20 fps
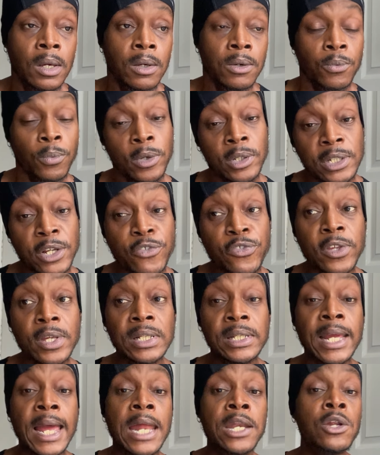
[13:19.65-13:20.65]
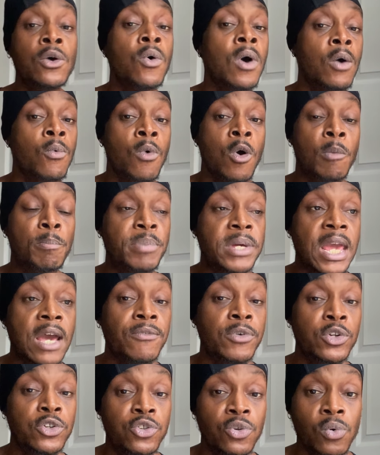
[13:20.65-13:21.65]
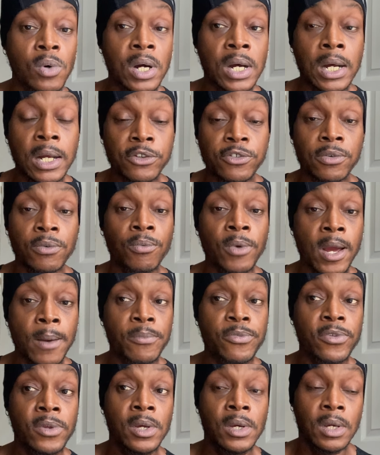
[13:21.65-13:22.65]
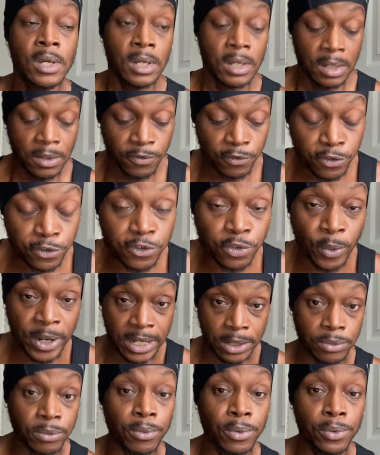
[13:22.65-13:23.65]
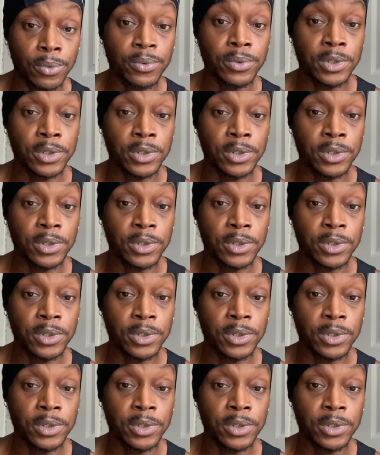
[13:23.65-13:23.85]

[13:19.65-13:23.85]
realistically, I know I won't be able to do 100 reps straight through.